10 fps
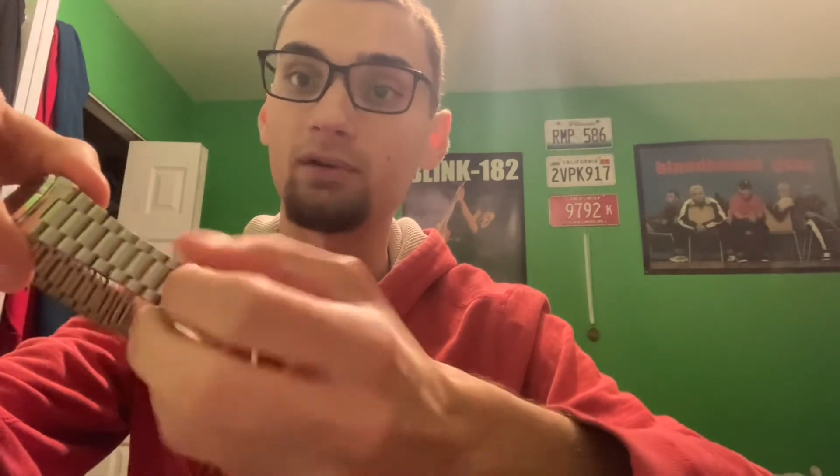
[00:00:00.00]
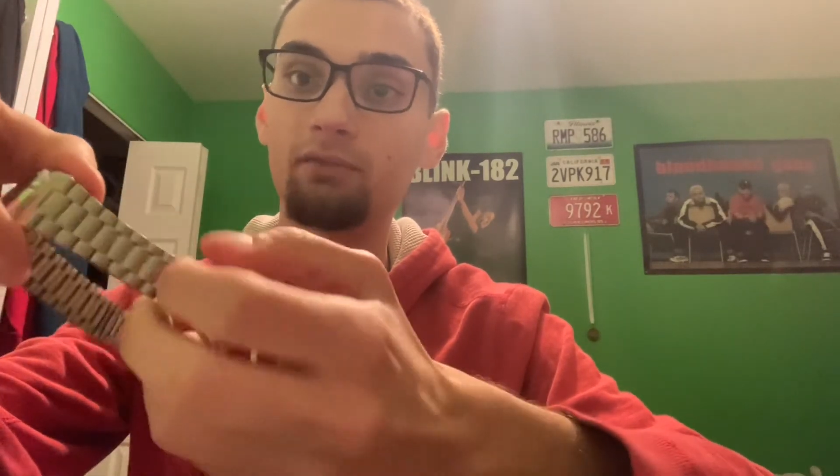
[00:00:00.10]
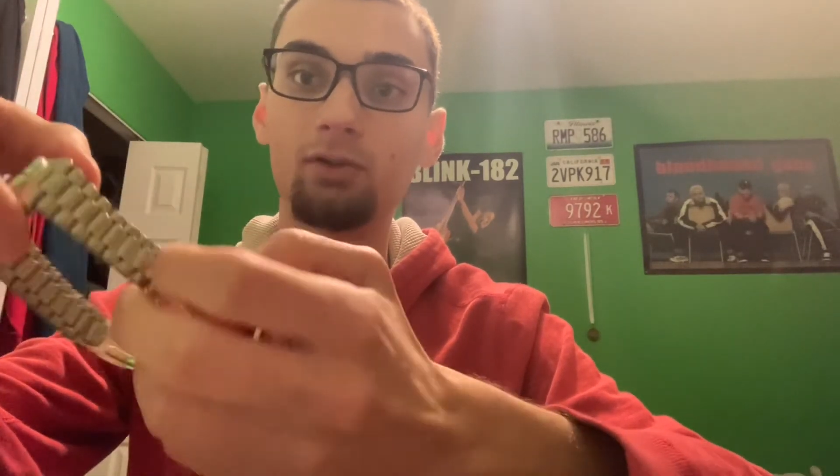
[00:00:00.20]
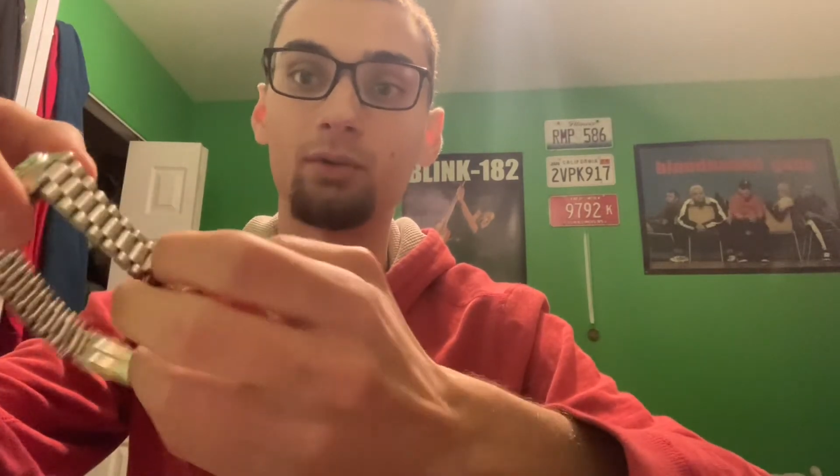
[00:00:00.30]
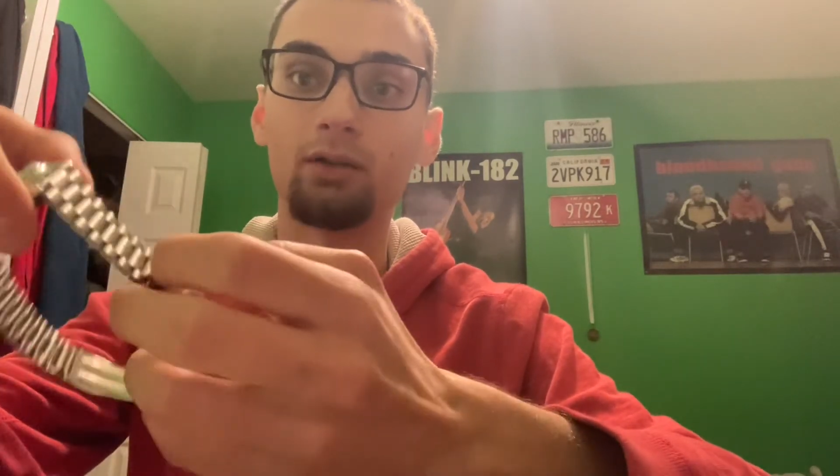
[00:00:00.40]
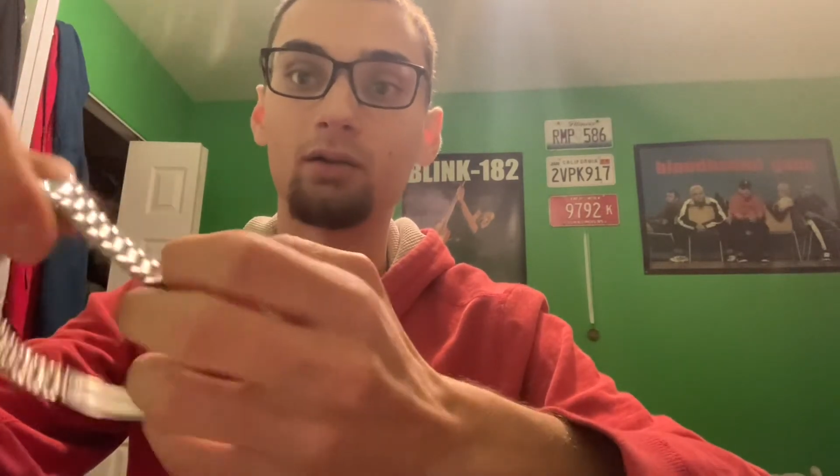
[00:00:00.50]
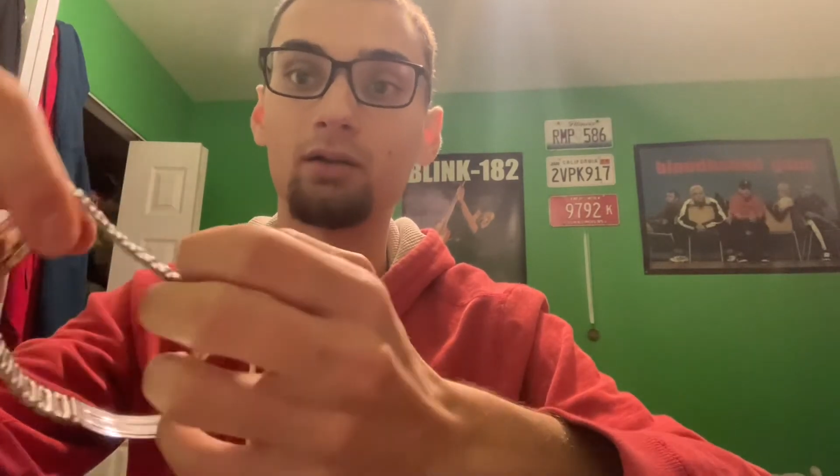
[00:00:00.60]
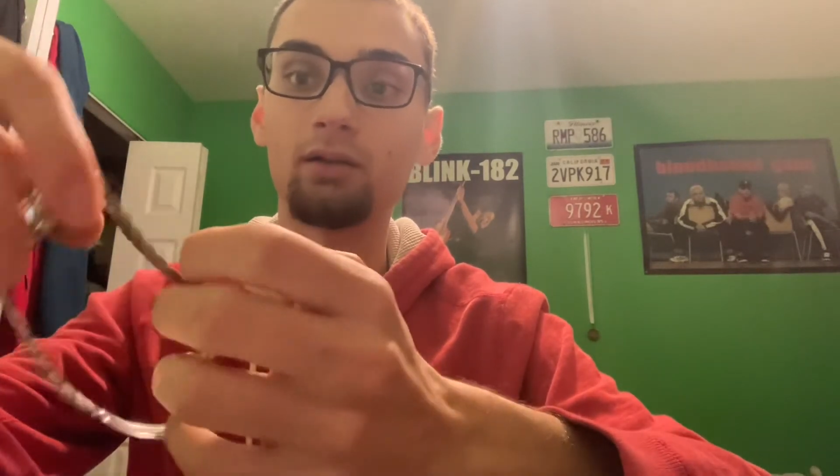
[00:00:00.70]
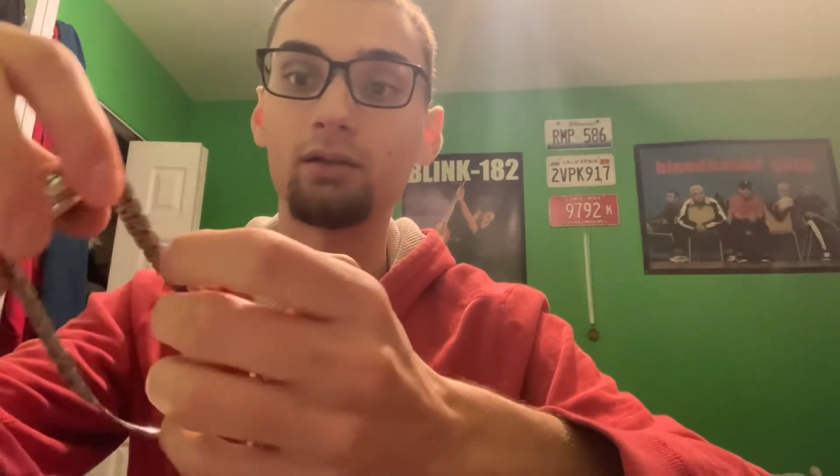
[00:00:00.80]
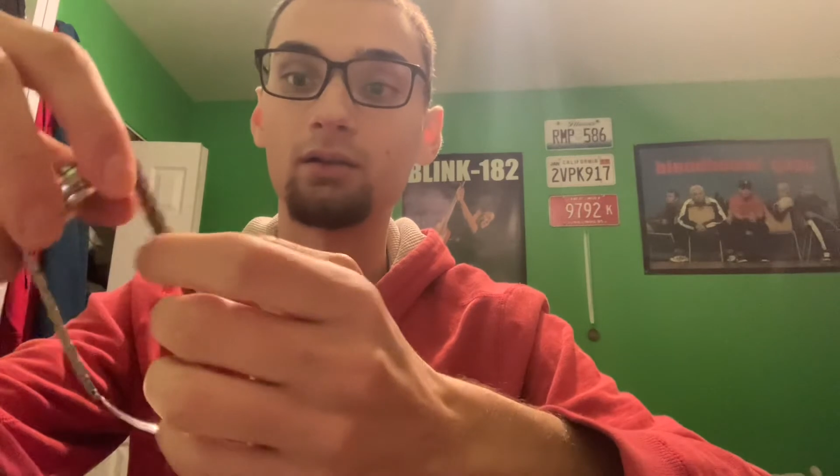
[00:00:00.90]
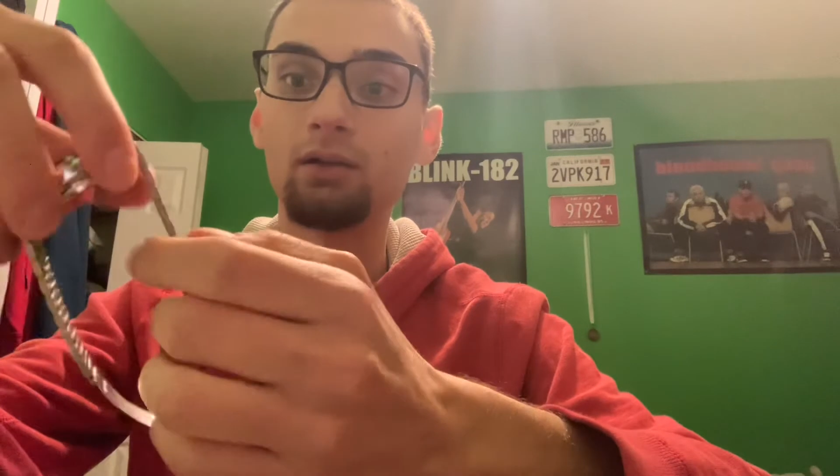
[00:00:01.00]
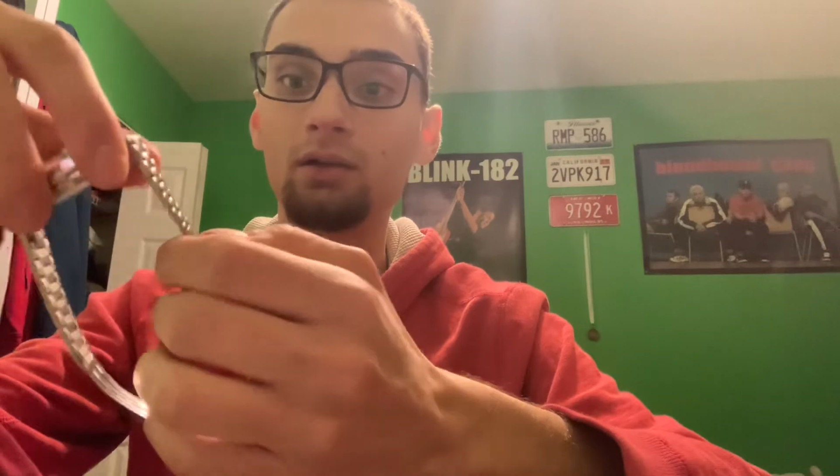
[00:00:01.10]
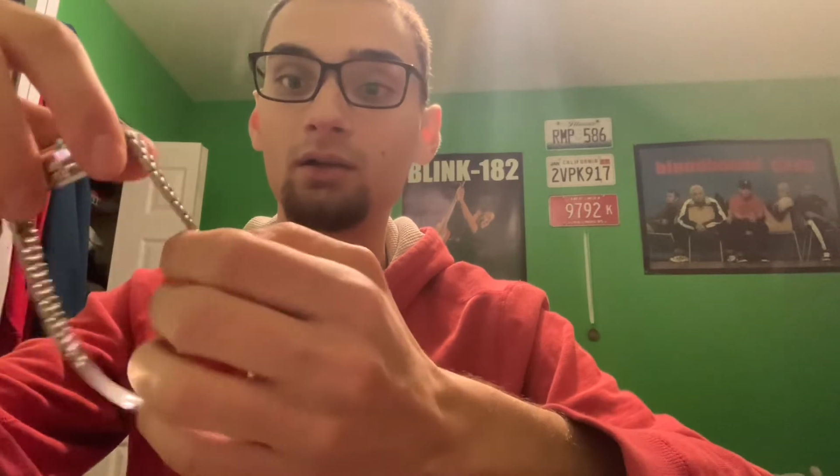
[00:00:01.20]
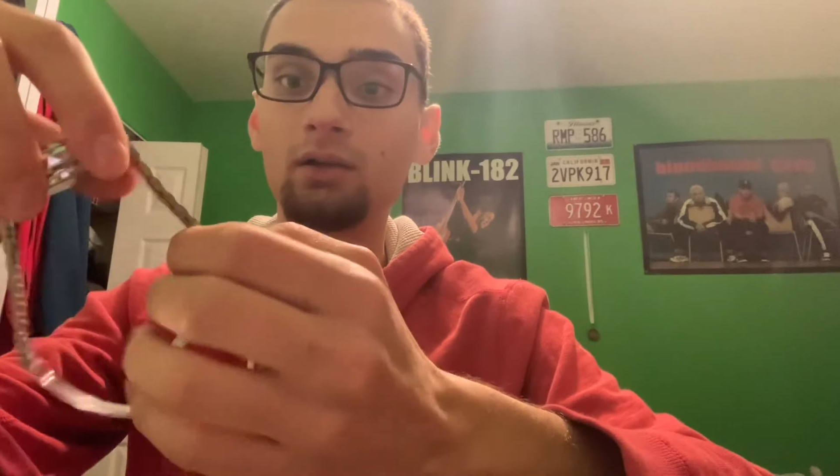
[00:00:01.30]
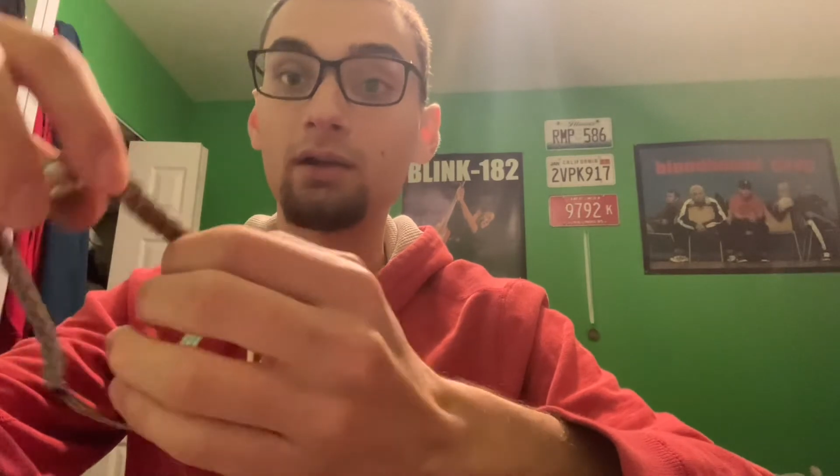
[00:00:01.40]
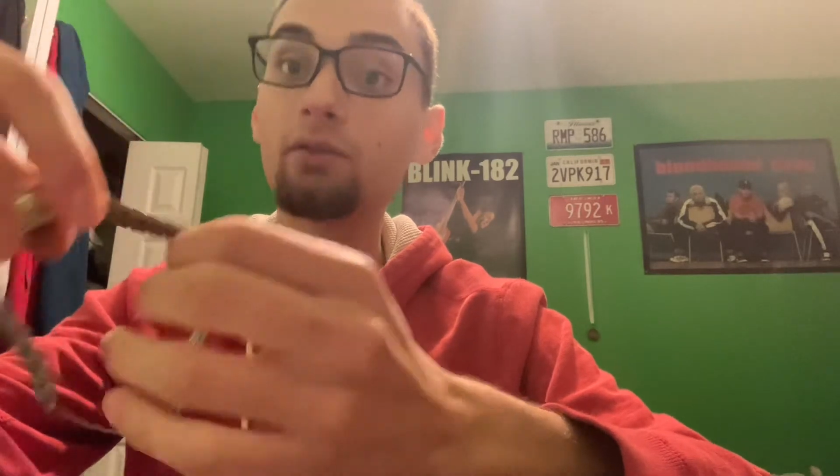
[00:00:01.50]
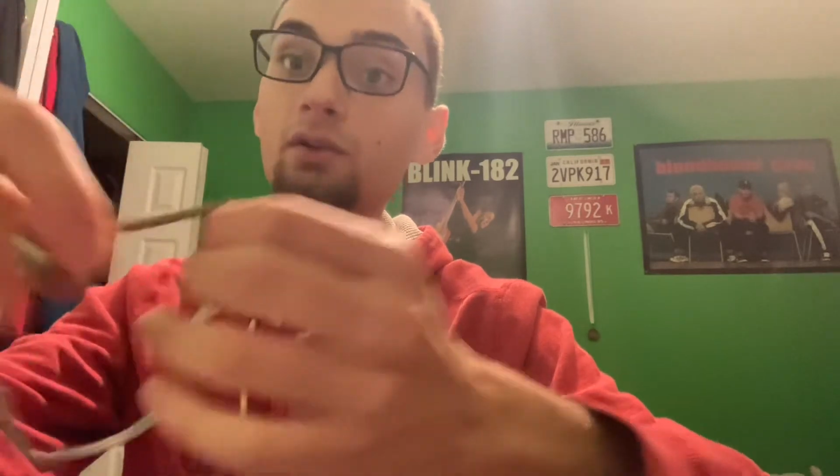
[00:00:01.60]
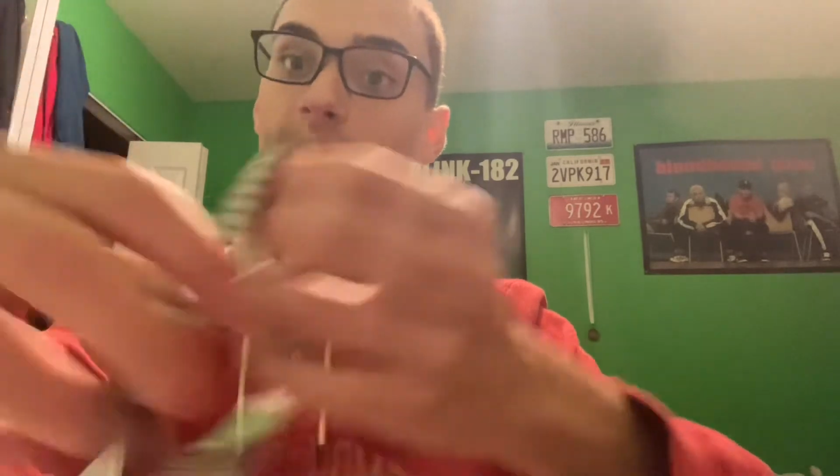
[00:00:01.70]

whatever you want to call it. It looks